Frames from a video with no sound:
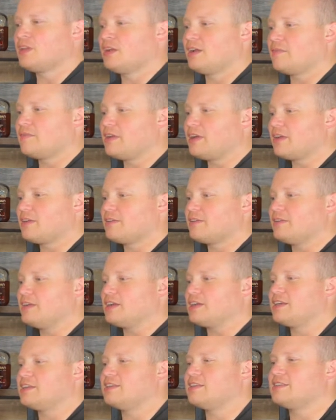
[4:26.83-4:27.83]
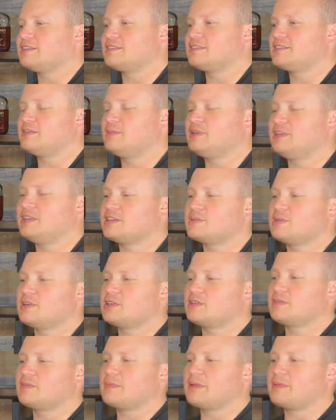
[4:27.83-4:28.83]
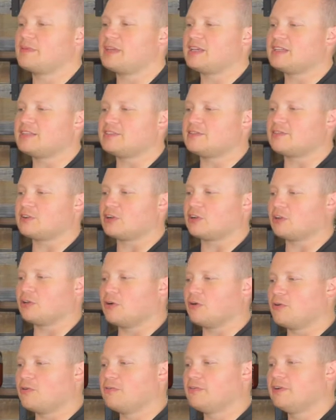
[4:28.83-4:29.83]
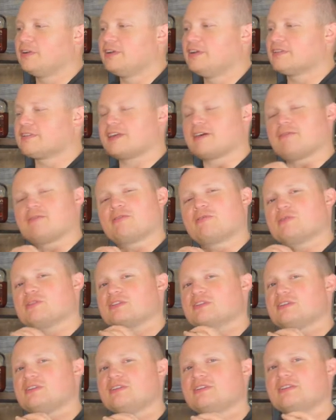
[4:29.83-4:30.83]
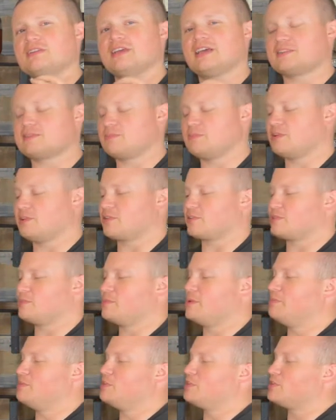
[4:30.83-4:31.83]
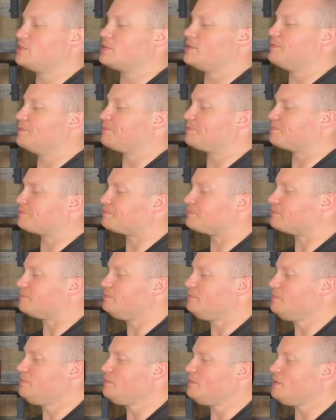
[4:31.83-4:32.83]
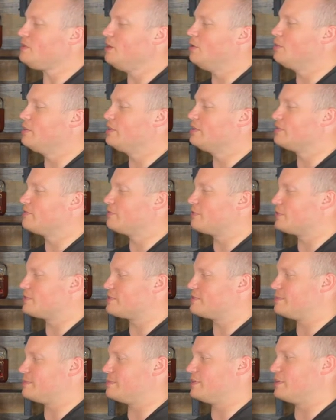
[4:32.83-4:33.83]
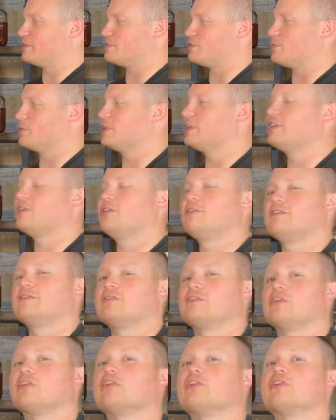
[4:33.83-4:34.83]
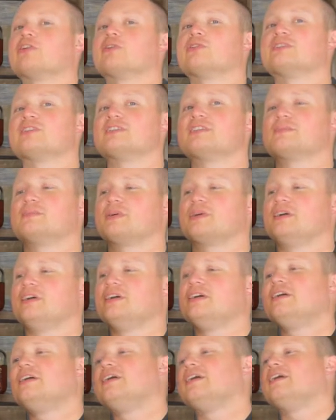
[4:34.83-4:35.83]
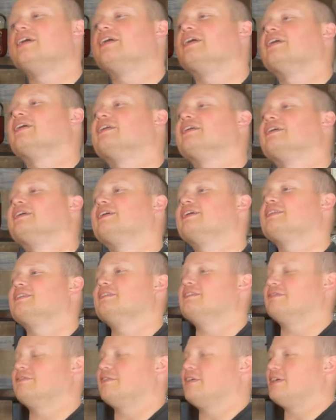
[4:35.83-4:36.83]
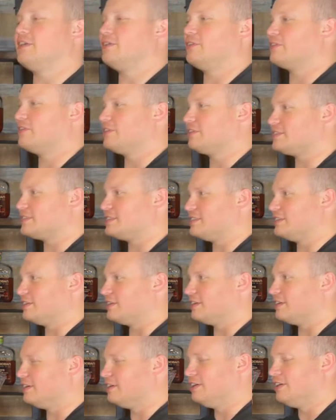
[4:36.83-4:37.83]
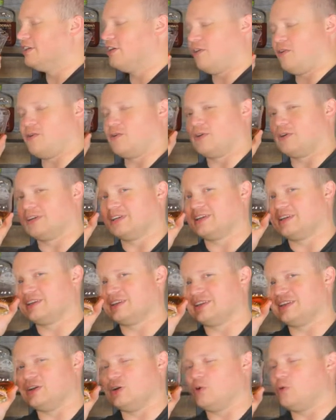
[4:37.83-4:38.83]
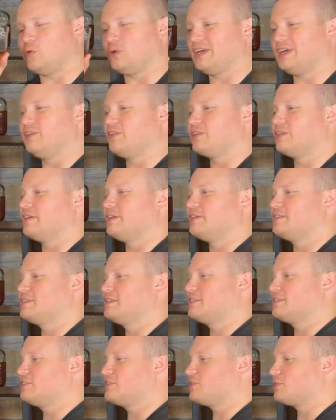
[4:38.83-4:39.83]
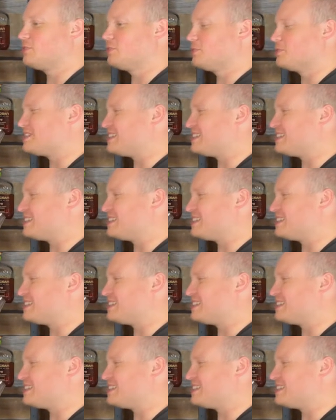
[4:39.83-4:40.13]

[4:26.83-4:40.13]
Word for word: I'm not, not getting the cinnamon as much, maybe a hint of clove. That one wasn't nearly as bitter, so maybe just a weird first sip there. So we're gonna go in for a third sip and get the final thoughts here on the Old Elk six-year-old